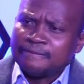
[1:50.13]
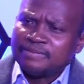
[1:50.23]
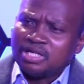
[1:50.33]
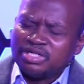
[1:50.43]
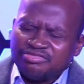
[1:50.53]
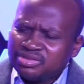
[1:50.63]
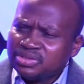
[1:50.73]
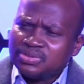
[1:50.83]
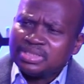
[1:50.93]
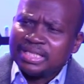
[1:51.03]
Now, even
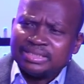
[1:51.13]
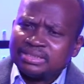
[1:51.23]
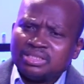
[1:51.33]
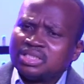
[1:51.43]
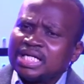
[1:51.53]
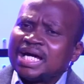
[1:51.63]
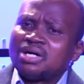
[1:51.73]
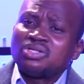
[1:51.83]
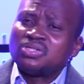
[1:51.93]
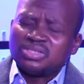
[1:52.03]
though that is not
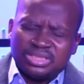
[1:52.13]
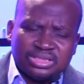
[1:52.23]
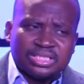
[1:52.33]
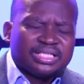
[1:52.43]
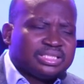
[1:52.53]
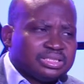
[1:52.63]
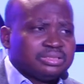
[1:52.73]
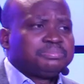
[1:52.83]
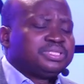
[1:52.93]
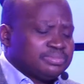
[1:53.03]
how God designed it
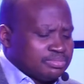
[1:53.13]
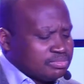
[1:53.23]
to be.